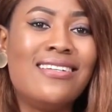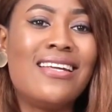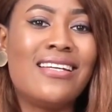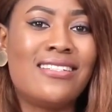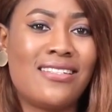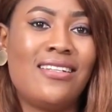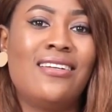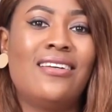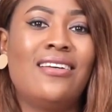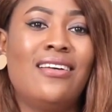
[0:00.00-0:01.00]
lady
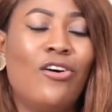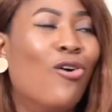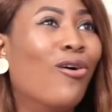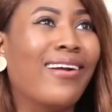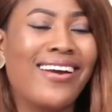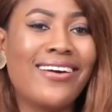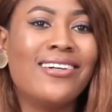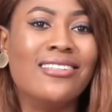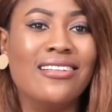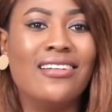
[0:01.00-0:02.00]
or
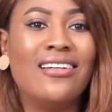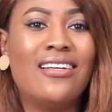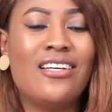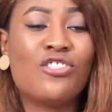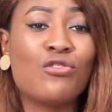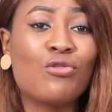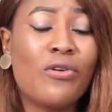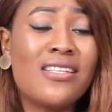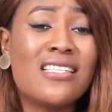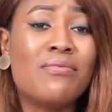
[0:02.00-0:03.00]
girl she's
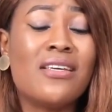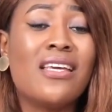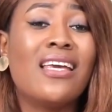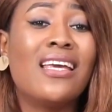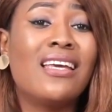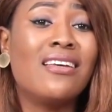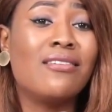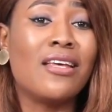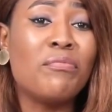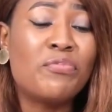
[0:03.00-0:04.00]
going to be
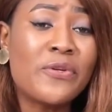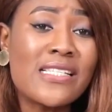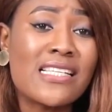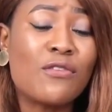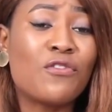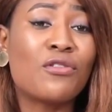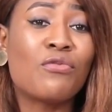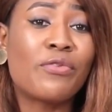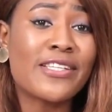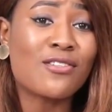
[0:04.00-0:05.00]
imprisoned for the
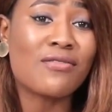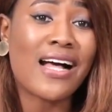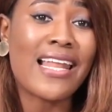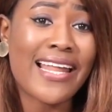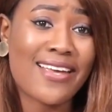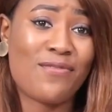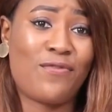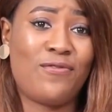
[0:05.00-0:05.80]
rest of her life